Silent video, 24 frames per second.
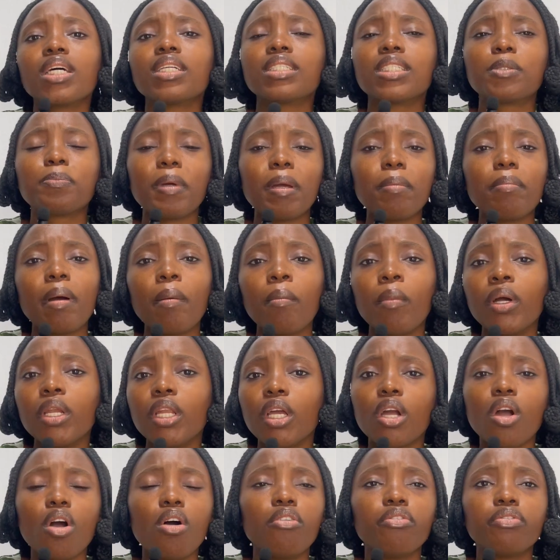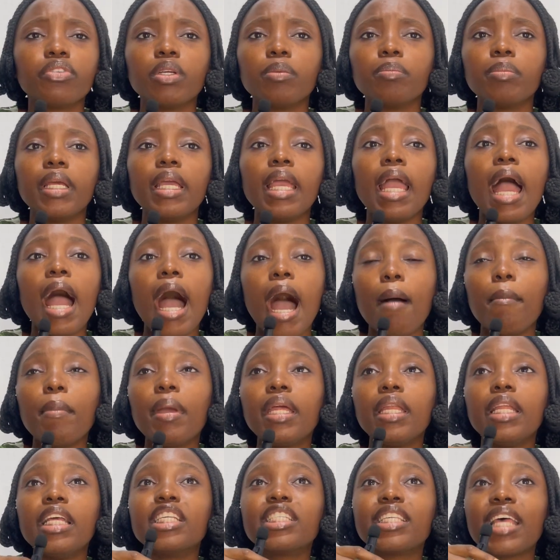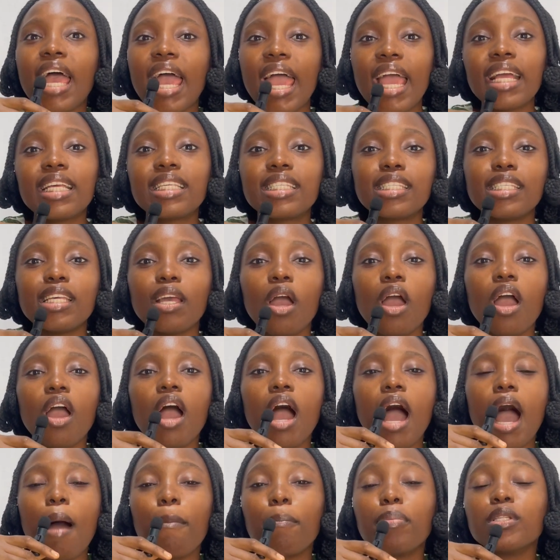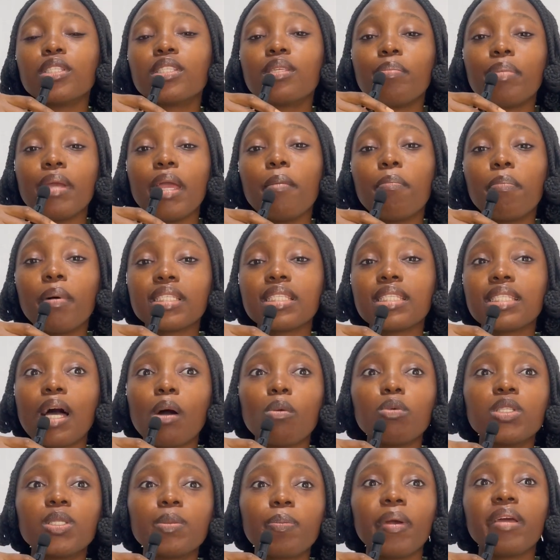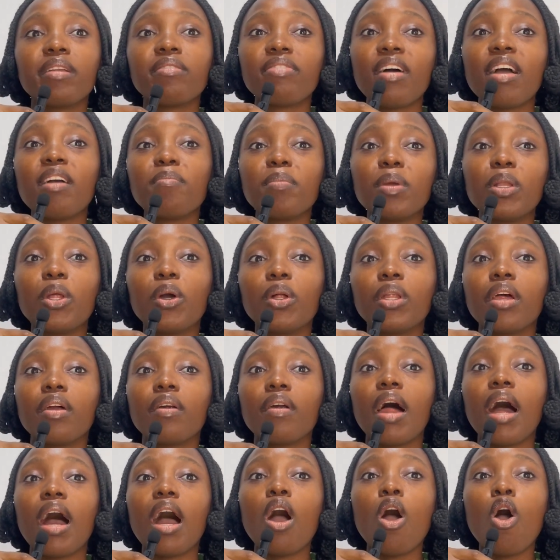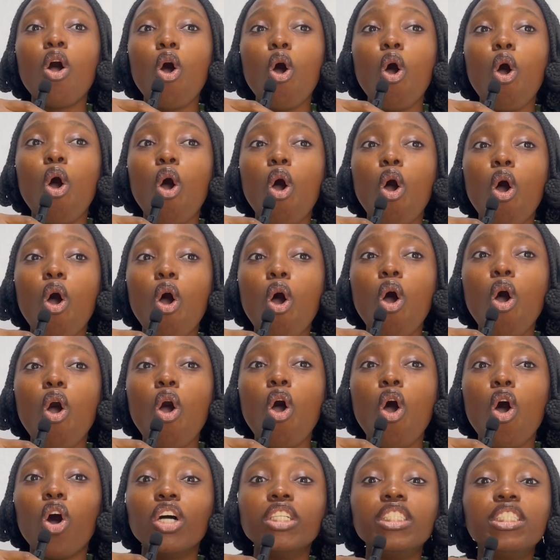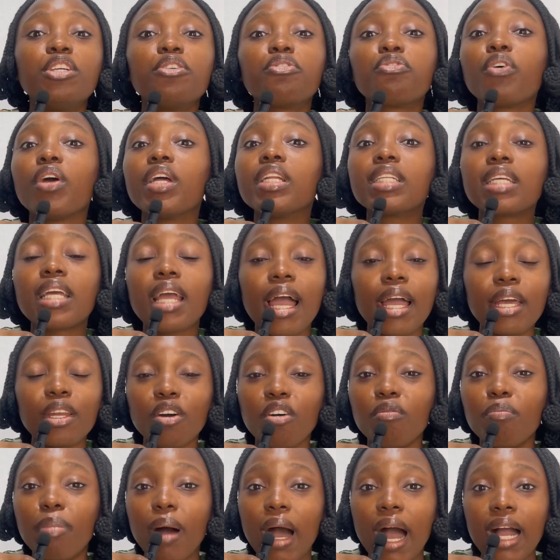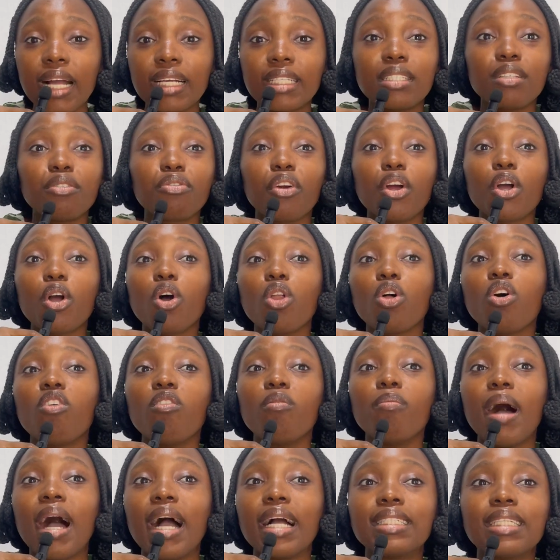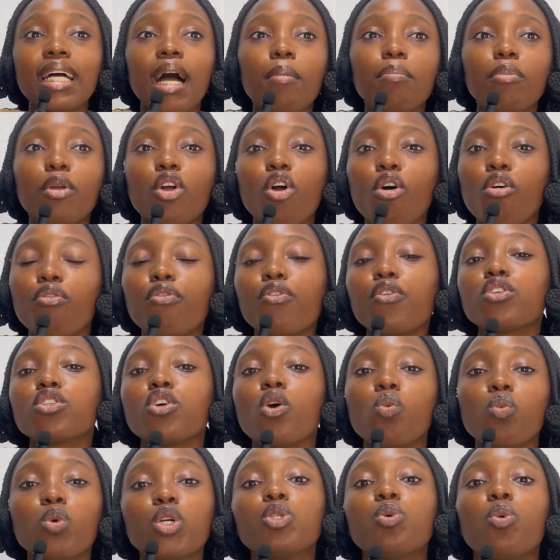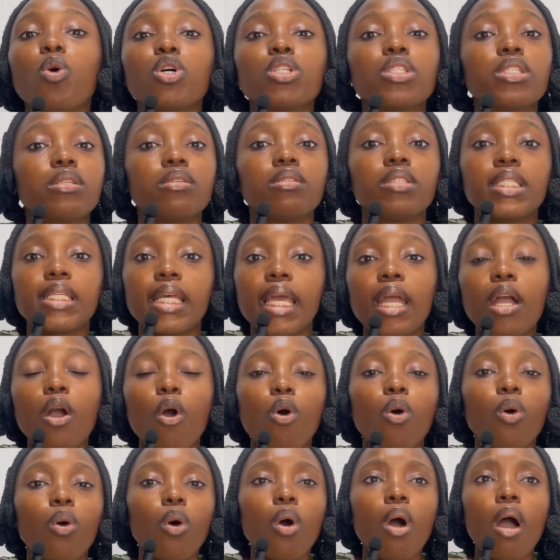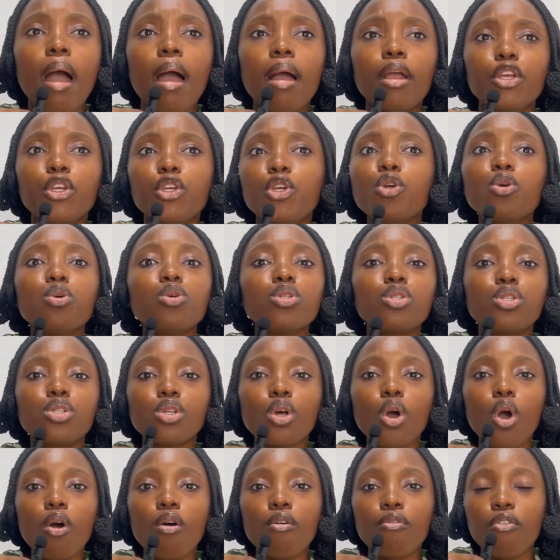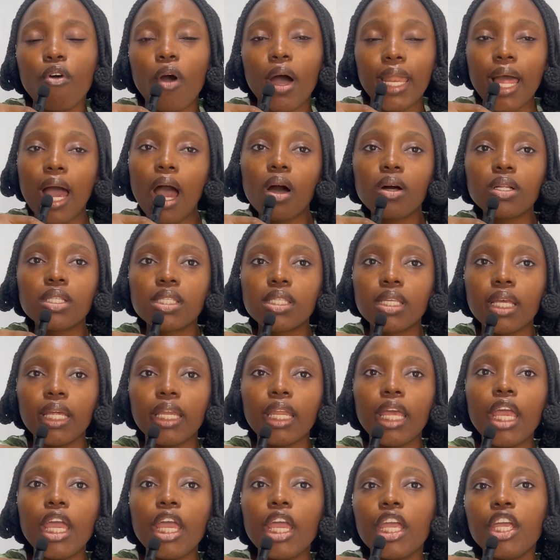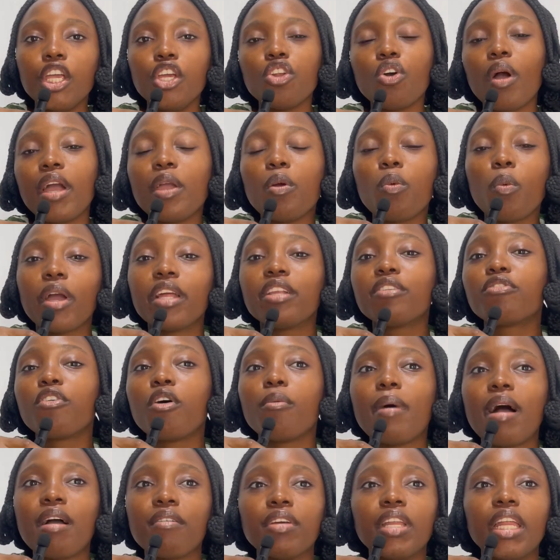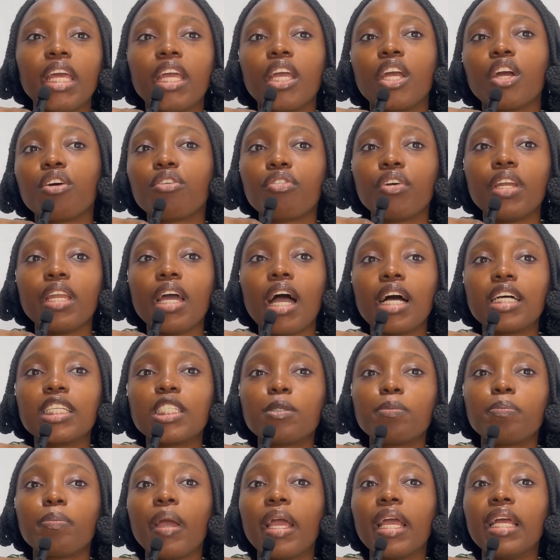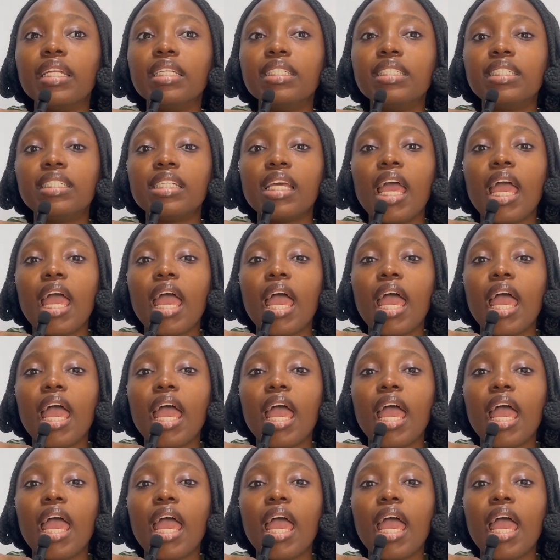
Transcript: her to spend my money comfortably. His ex happened to be a person that would spend 5 million naira or on different kind of bags, different color of bags, and be confused on which one to take or use for an outing. It went from having a girlfriend that spent